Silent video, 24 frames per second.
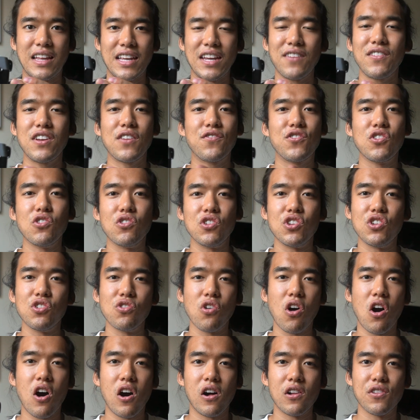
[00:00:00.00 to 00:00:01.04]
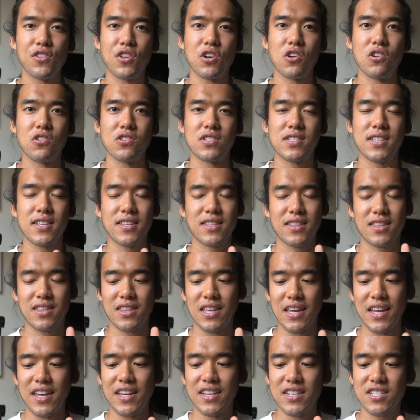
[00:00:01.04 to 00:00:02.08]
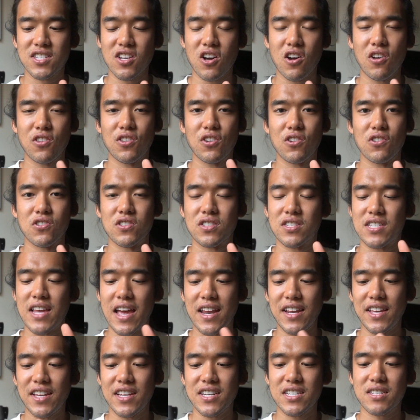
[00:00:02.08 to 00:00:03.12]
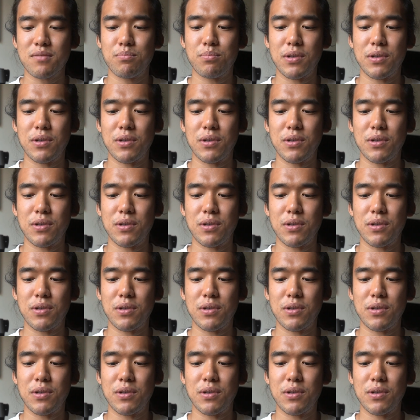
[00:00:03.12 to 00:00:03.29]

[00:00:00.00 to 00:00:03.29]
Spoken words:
like even if you knew all those things, all those settings,